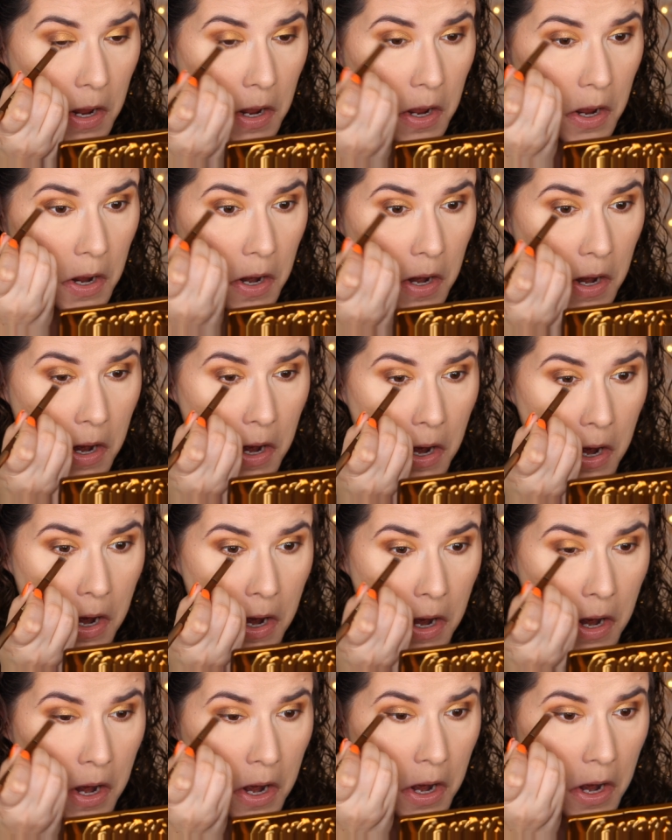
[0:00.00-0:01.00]

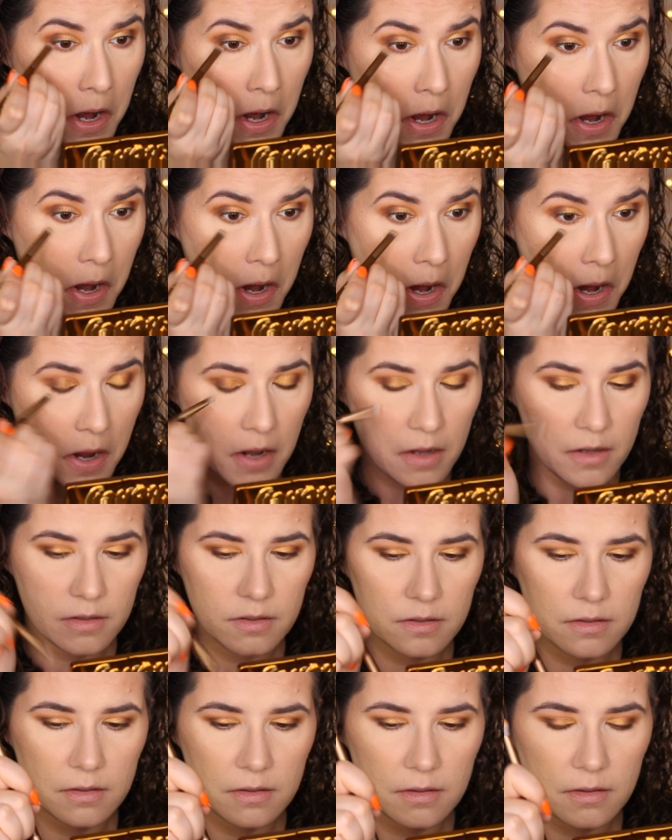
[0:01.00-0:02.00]

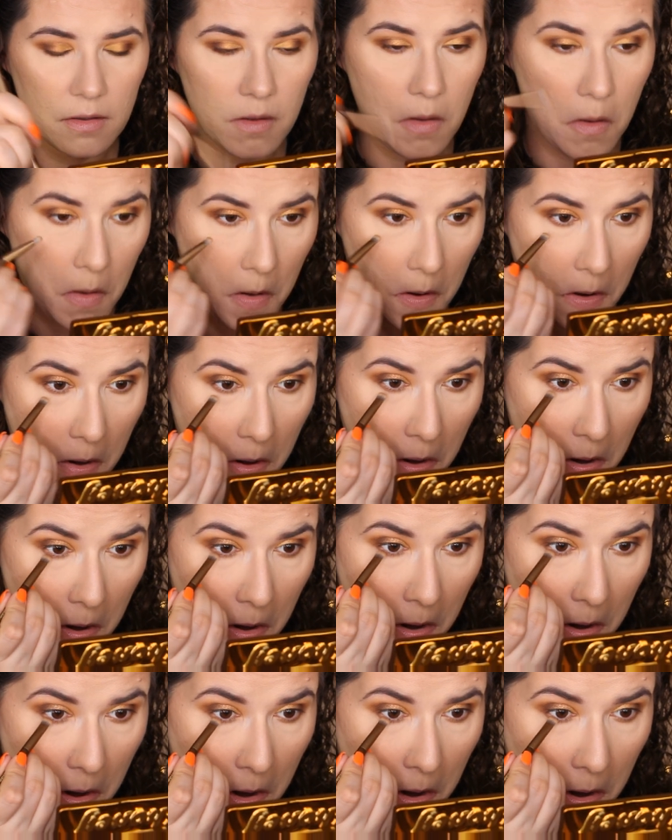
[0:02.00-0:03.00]

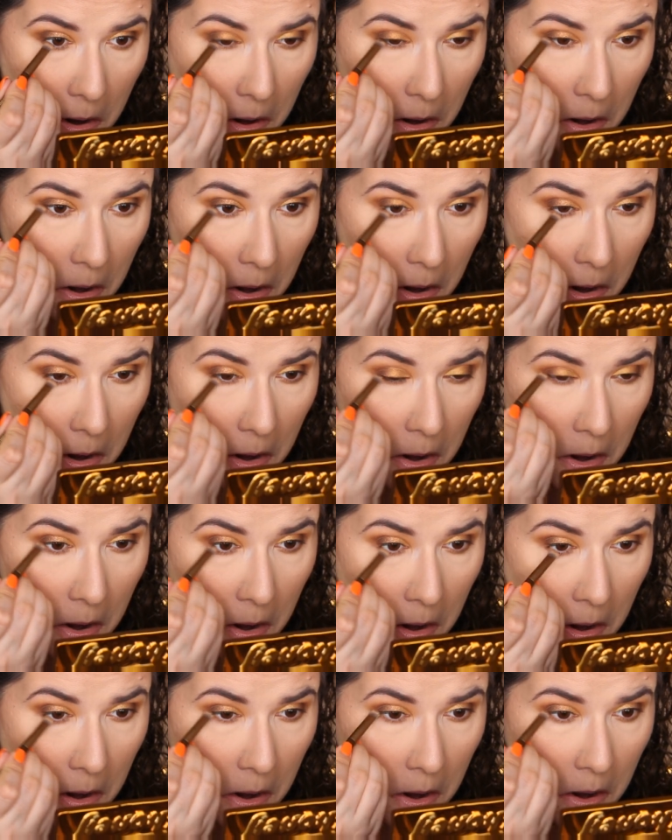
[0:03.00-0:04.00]

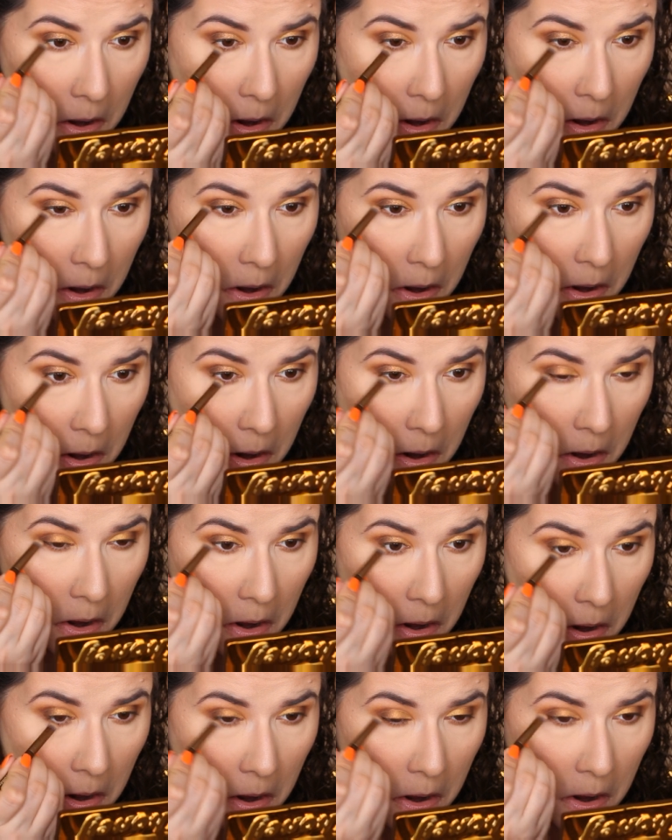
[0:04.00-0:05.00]

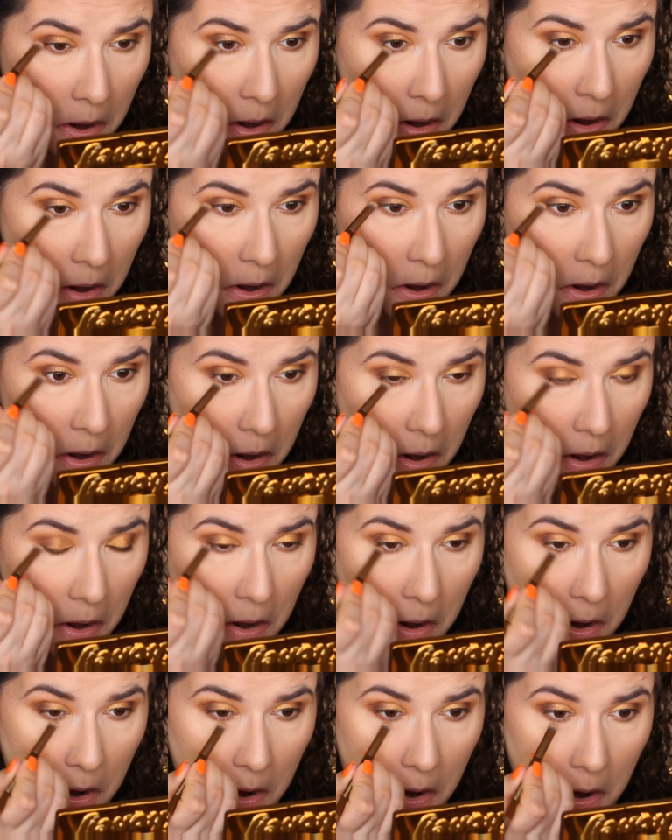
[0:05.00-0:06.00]

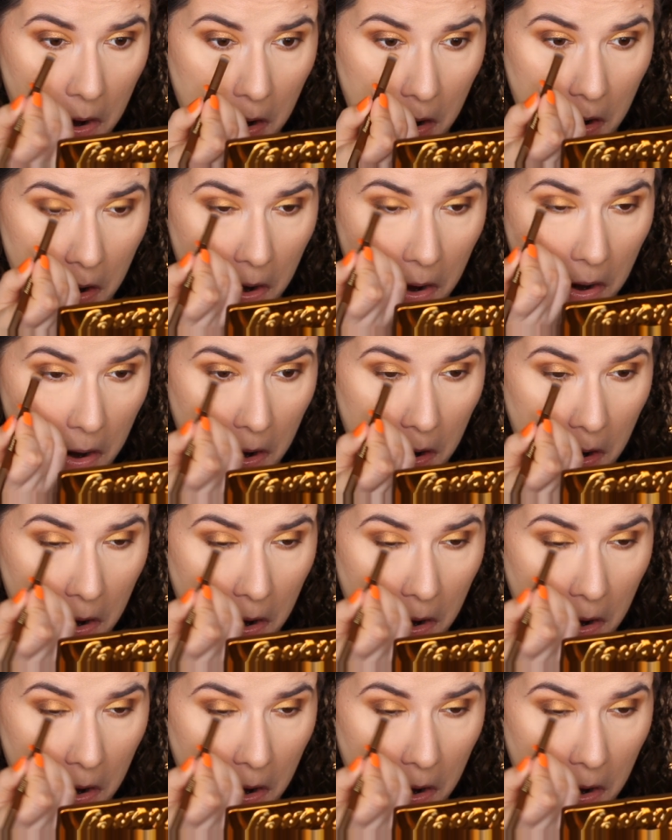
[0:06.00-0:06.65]
[no speech]